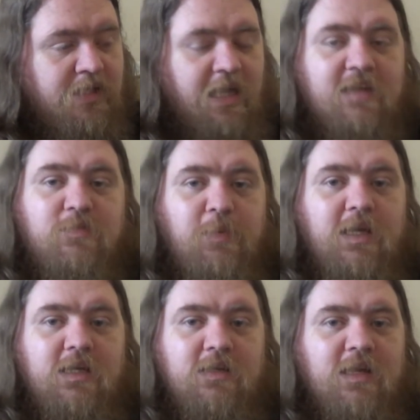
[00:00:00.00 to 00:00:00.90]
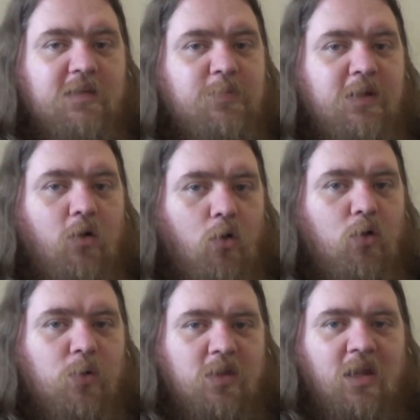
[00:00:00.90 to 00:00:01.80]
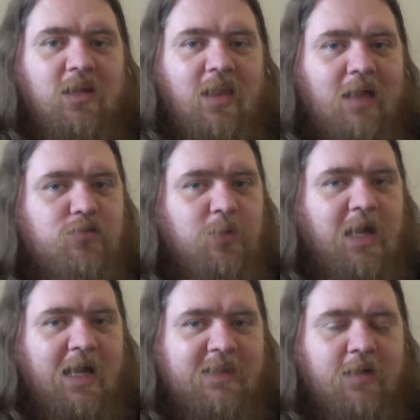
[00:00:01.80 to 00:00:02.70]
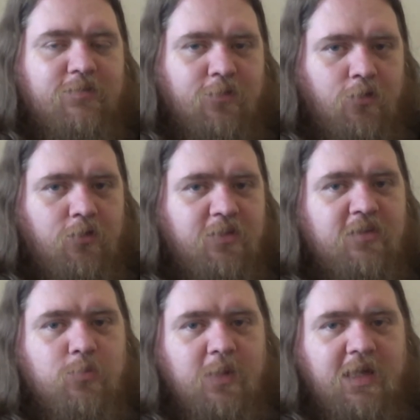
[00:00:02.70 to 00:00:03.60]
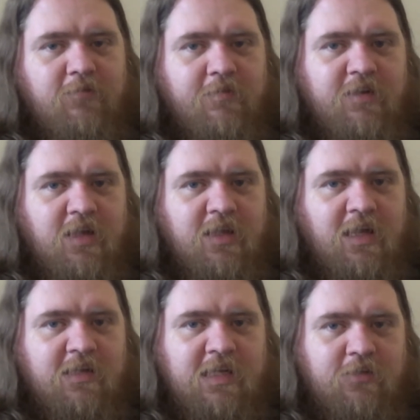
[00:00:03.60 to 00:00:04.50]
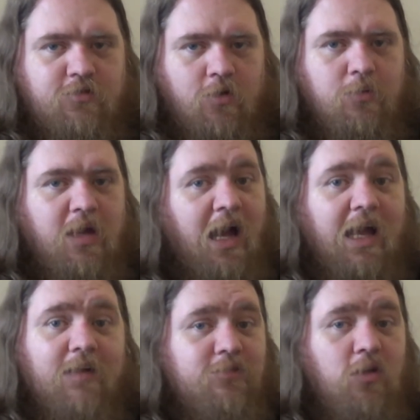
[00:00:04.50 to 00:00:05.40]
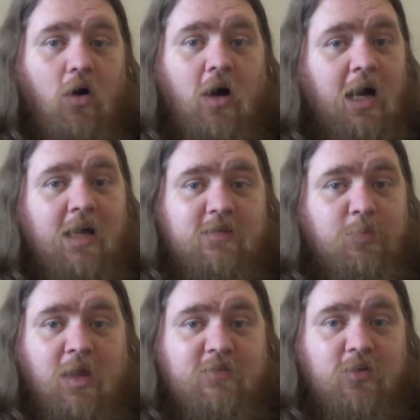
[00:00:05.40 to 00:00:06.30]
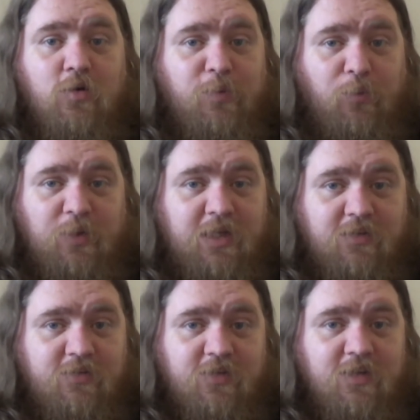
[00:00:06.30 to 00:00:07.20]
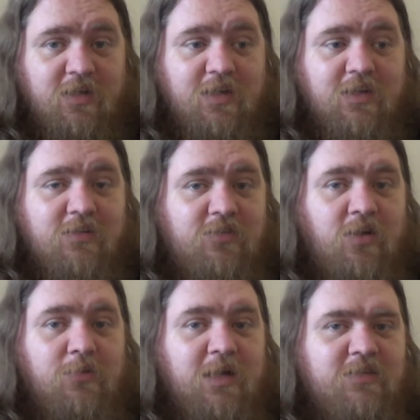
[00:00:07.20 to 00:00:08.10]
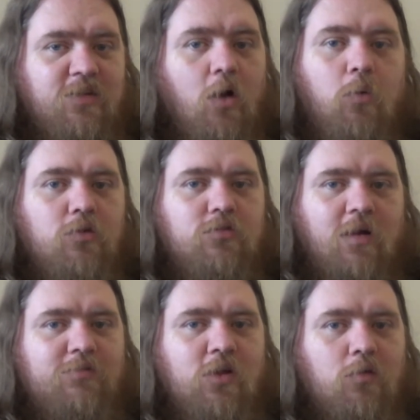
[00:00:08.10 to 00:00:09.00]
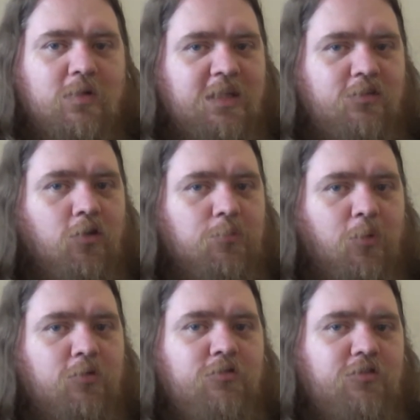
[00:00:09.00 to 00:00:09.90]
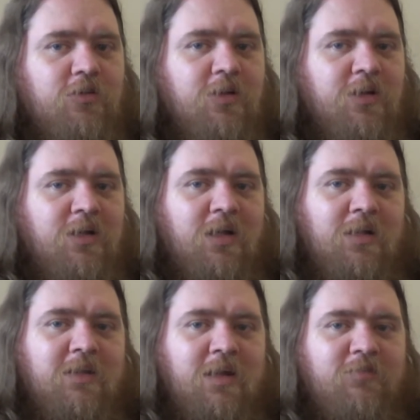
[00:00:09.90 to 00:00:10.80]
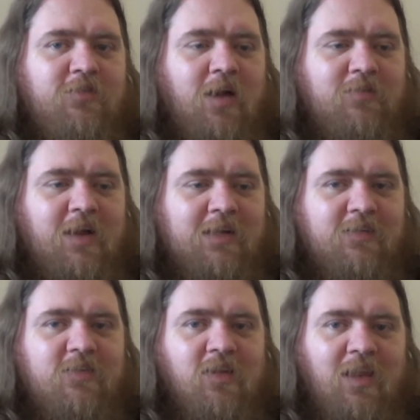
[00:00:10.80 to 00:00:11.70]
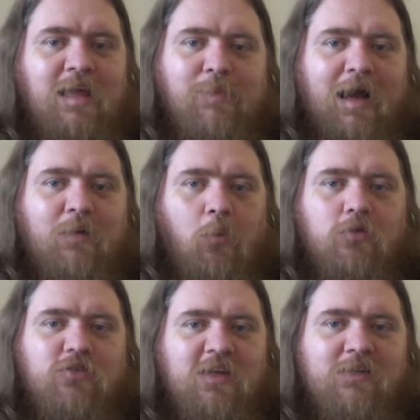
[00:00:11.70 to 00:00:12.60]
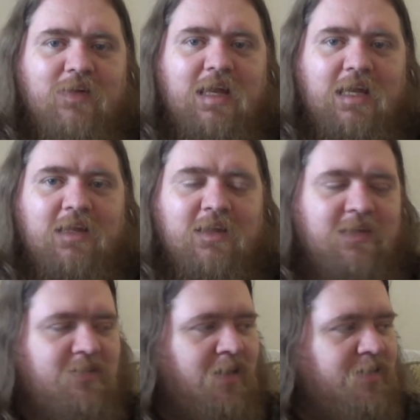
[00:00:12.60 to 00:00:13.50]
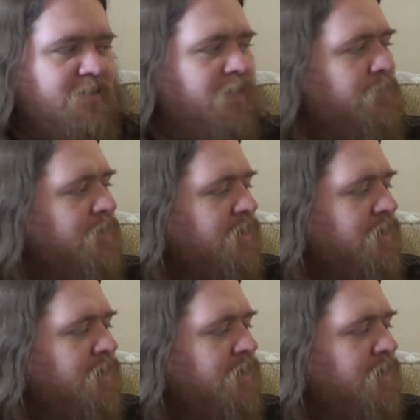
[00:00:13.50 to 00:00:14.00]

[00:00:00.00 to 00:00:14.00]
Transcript: It's been awkward. Last week I had that fall. This week I very nearly had heat stroke. I have not had a pleasant couple of weeks, so it's no wonder I've not really done much. That I've kind of lay back and watched TV the entire time.